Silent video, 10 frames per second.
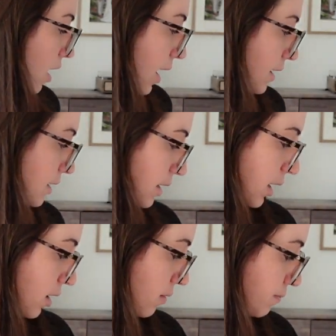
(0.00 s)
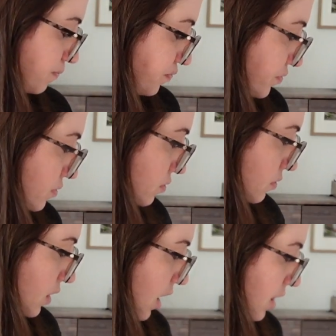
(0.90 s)
I need it.
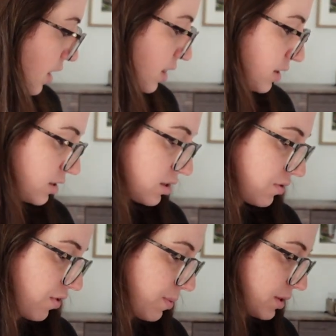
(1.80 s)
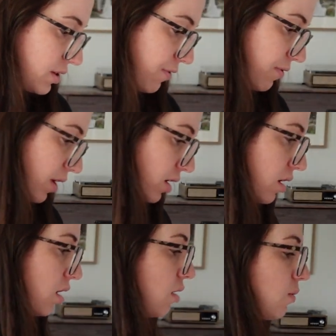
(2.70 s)
And then this is from a different
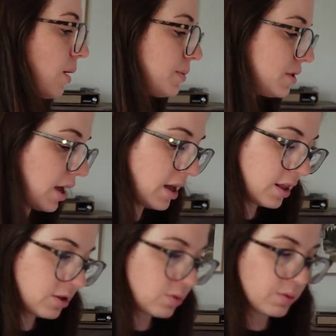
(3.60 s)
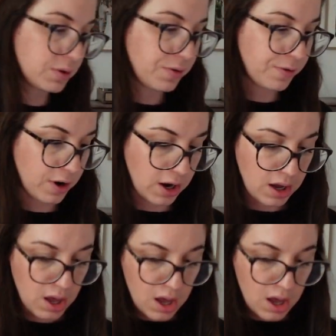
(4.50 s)
website. This one was free.